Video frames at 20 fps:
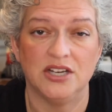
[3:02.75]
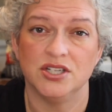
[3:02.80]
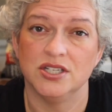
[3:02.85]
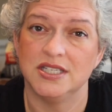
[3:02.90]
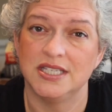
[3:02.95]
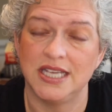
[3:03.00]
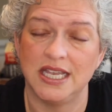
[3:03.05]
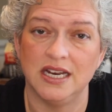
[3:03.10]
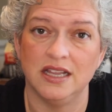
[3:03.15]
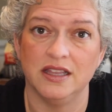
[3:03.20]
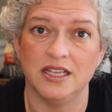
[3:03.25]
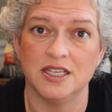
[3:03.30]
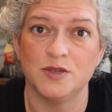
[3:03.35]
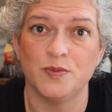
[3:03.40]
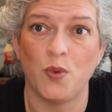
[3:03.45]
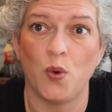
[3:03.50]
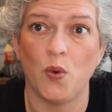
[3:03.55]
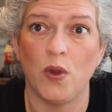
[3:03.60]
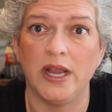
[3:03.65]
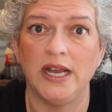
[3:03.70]
skin at this
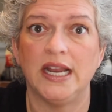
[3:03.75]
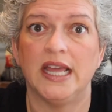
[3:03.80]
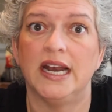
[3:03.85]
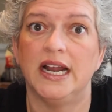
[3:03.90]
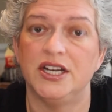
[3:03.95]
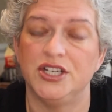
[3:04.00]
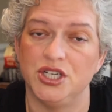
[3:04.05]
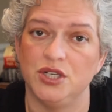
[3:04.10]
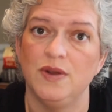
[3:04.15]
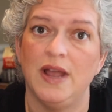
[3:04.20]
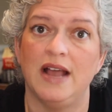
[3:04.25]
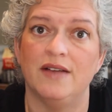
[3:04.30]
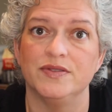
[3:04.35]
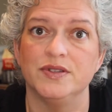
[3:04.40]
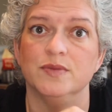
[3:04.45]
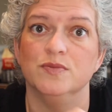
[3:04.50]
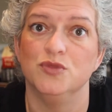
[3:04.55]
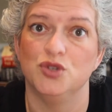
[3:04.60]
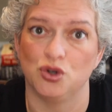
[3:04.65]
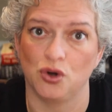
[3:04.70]
point, and I do have
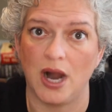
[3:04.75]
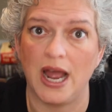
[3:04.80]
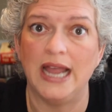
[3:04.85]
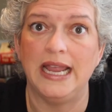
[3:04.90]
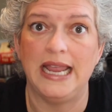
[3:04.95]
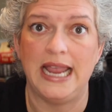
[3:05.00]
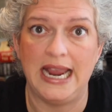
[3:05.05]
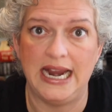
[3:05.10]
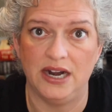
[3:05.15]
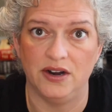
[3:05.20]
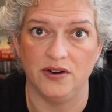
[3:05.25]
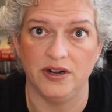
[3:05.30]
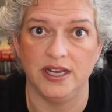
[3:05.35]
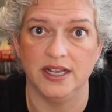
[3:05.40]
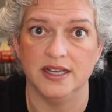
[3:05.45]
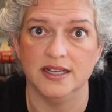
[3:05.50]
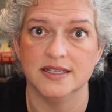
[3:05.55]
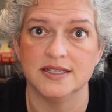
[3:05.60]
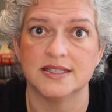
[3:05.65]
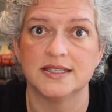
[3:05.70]
some dry
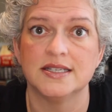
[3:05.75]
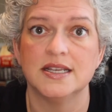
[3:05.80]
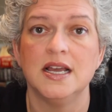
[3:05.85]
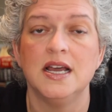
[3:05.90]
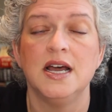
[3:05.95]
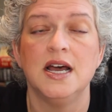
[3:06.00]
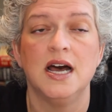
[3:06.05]
areas.